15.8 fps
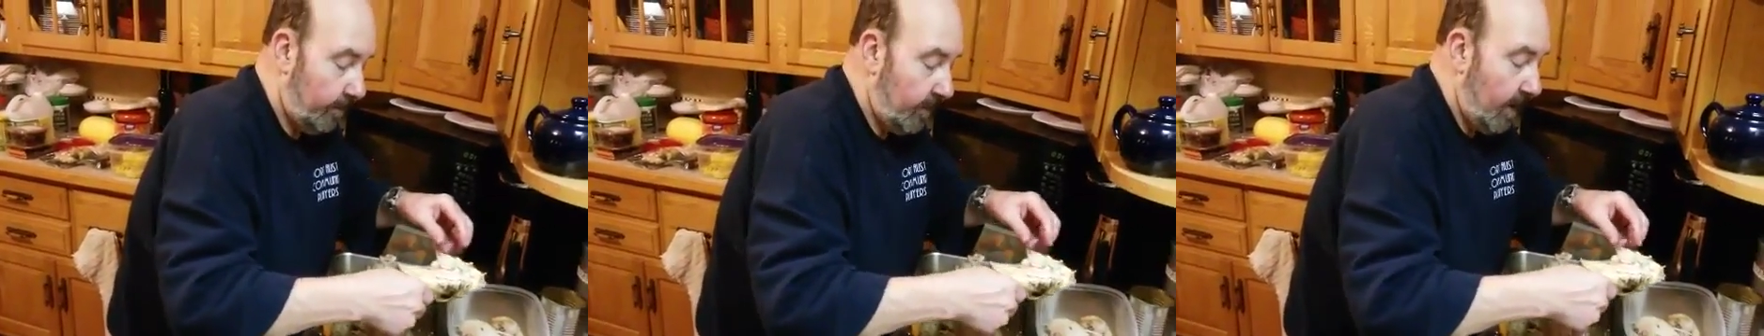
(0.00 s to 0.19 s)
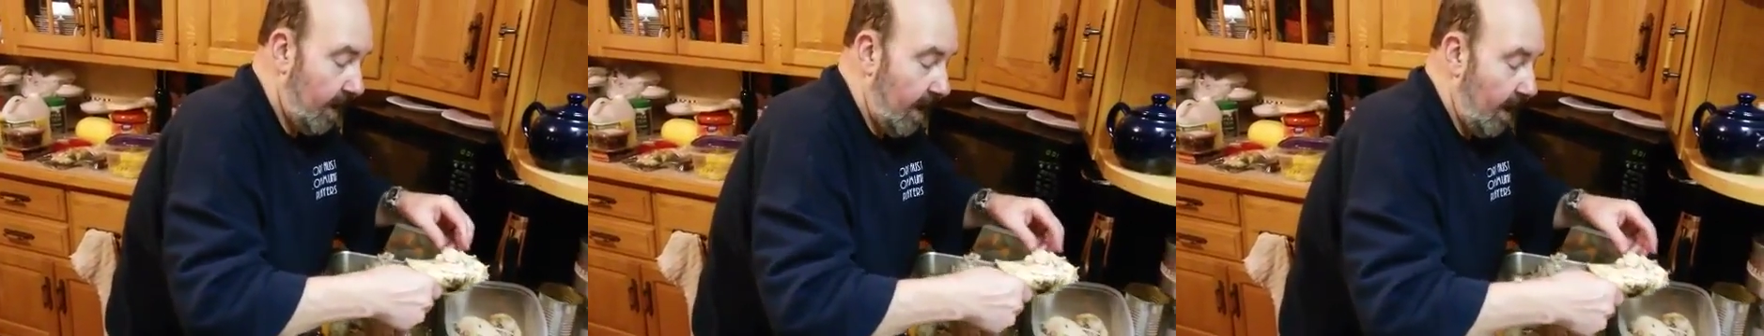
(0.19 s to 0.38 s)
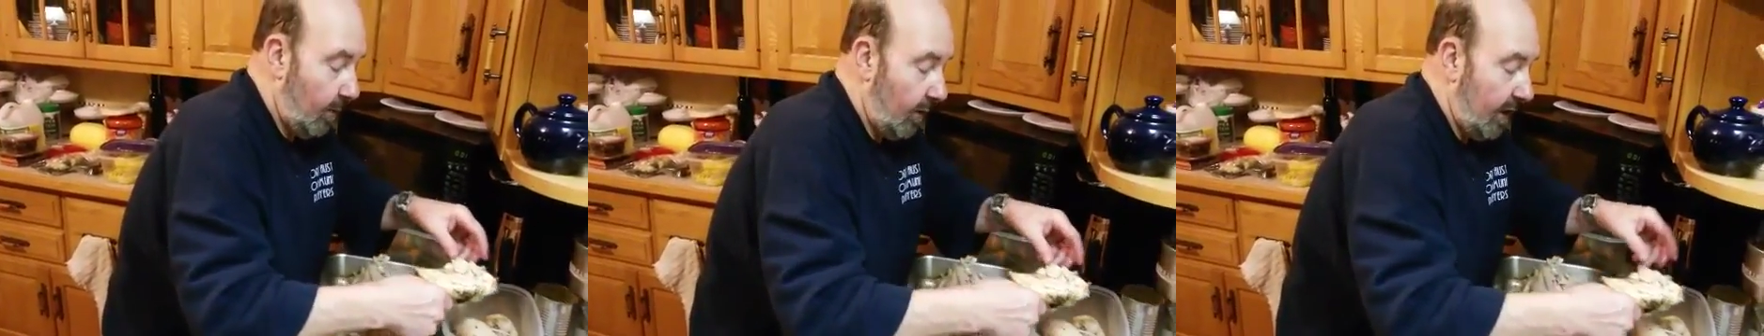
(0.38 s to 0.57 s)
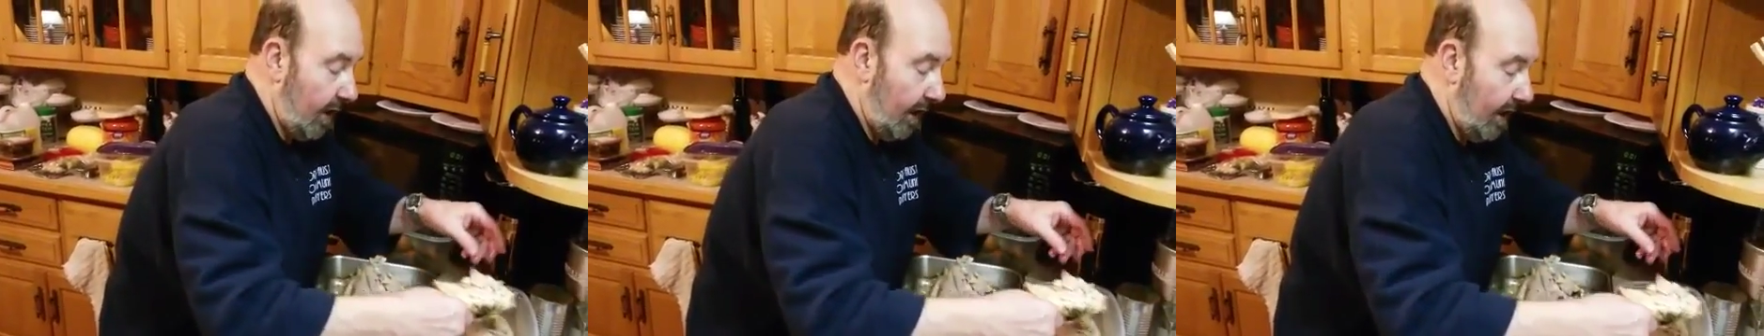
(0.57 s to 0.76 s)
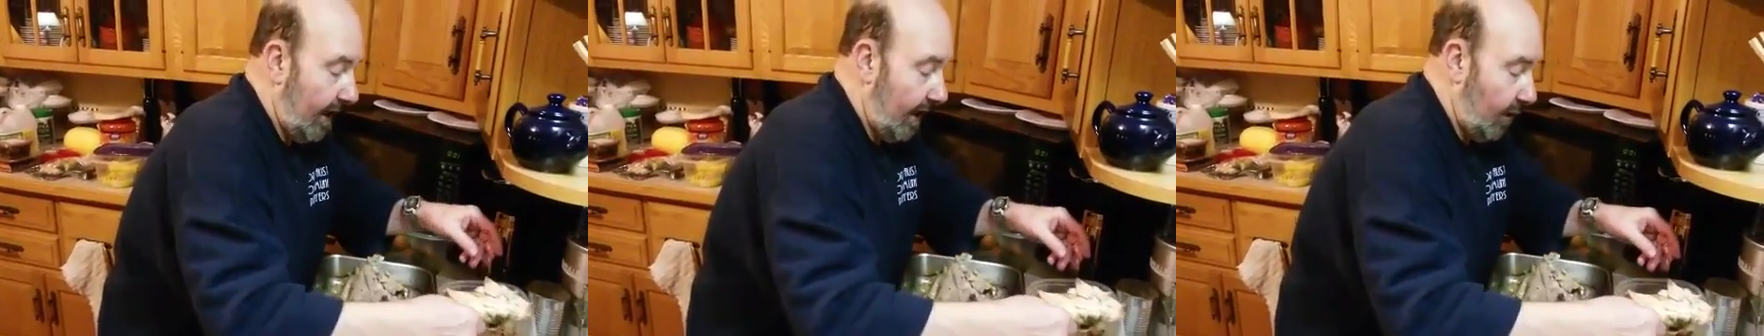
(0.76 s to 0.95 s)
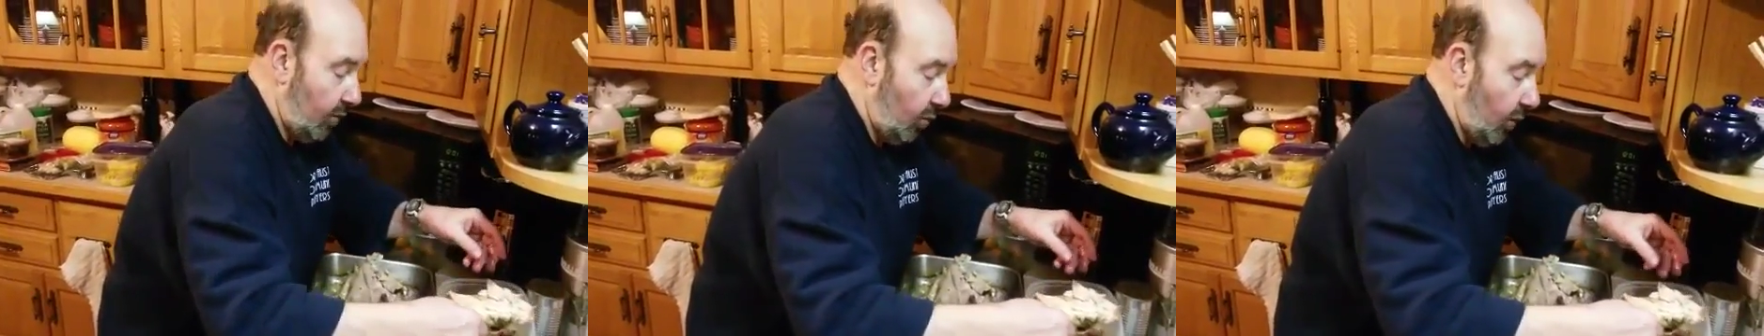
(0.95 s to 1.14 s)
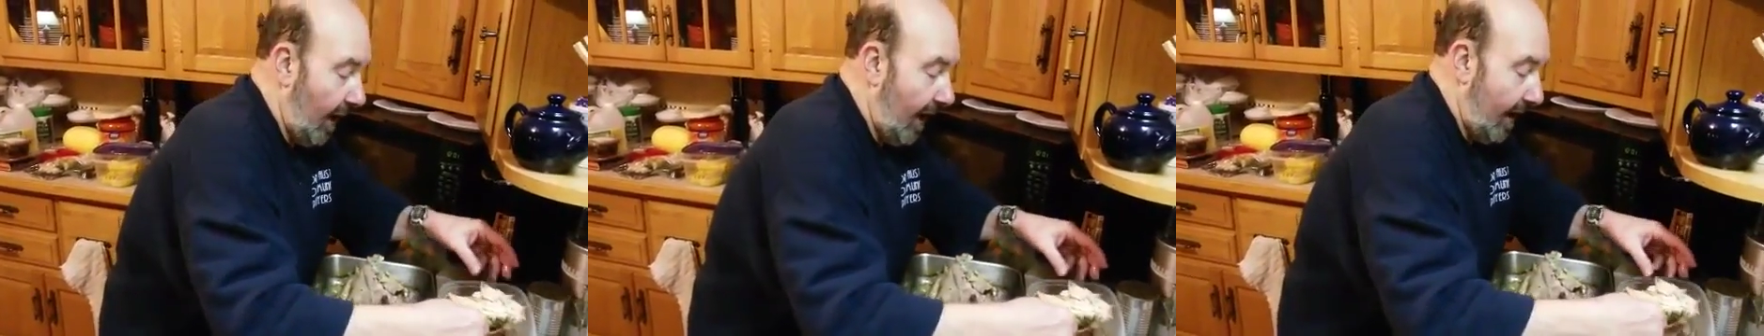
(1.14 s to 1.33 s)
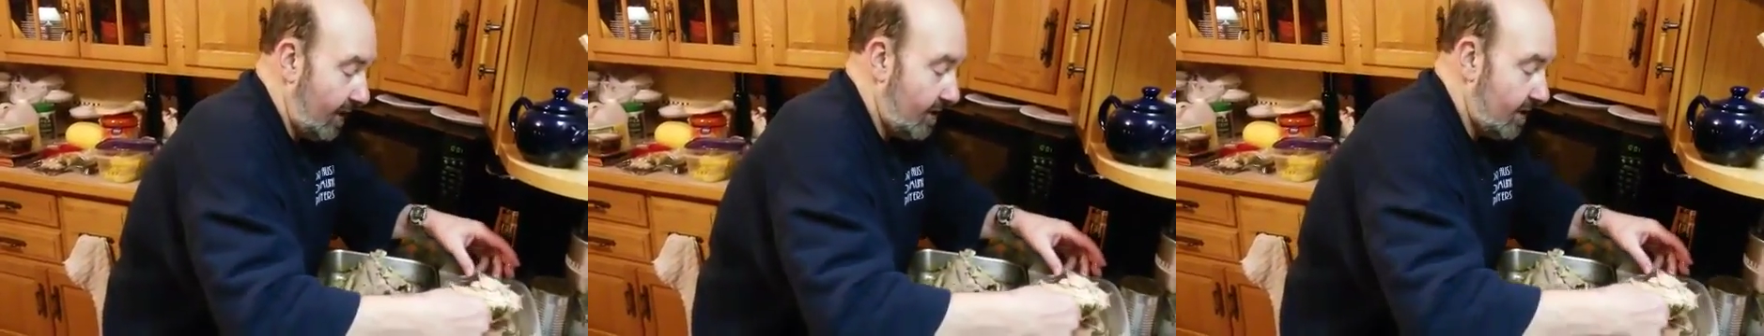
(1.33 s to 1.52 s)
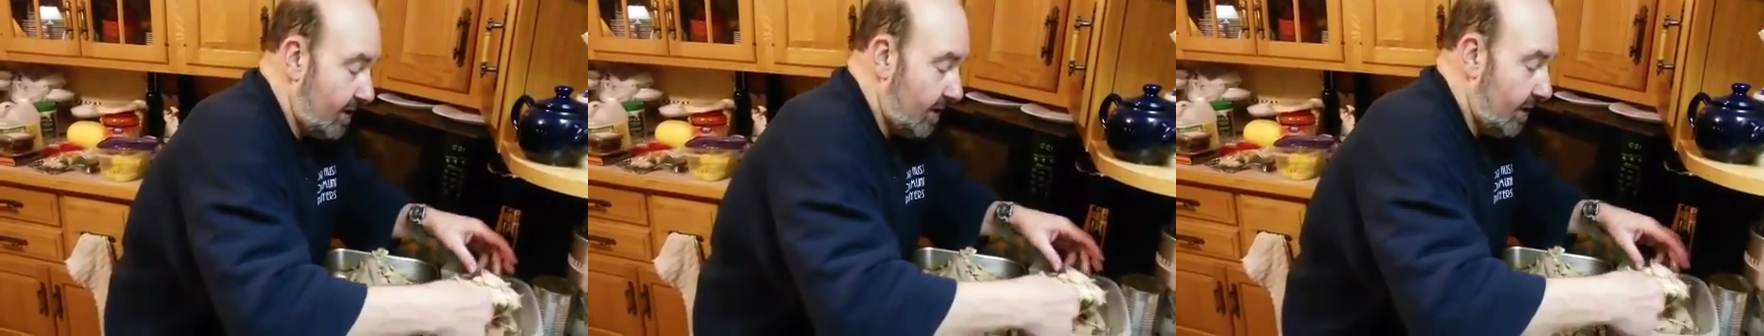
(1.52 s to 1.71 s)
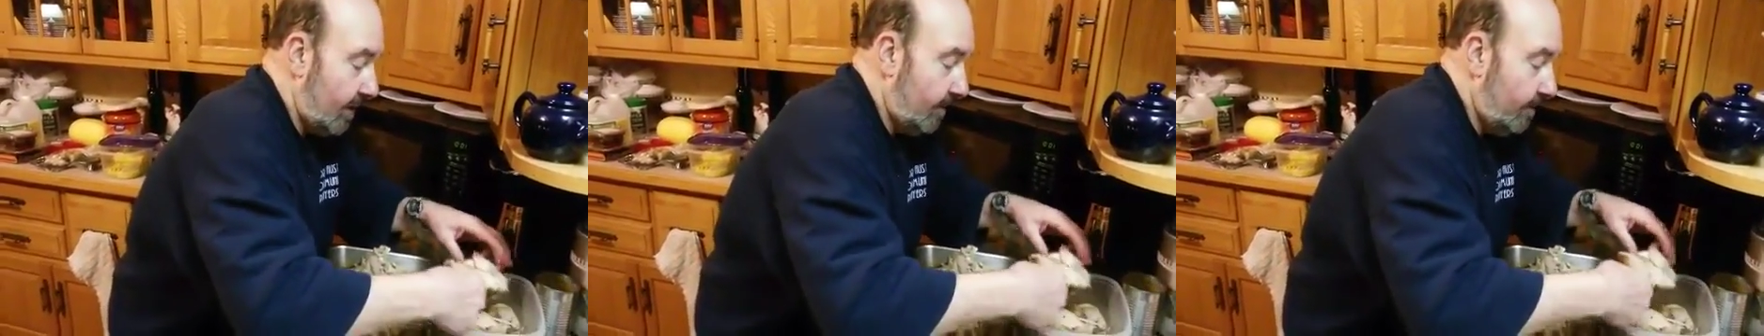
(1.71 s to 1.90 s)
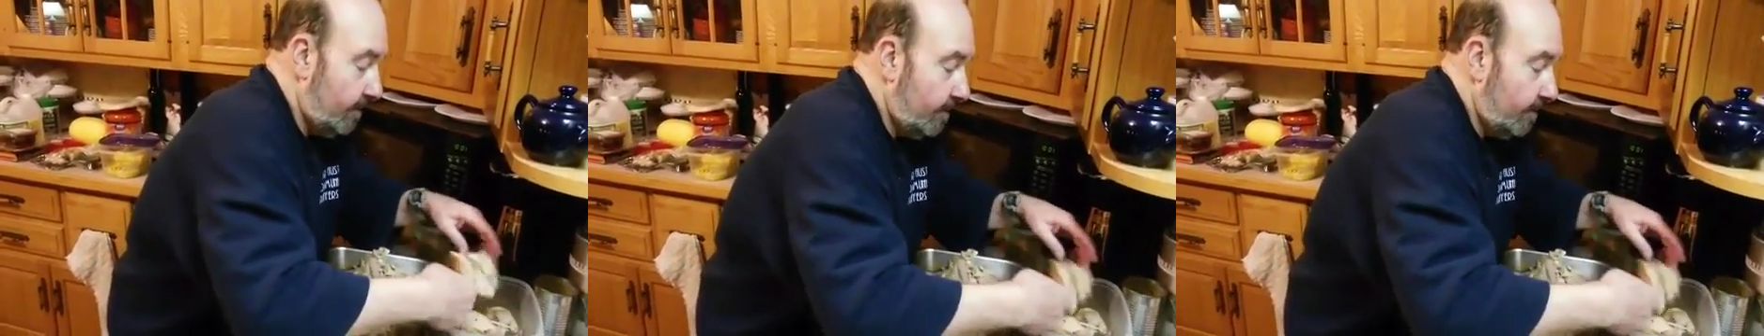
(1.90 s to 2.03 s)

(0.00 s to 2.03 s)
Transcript: And we're going to let it rest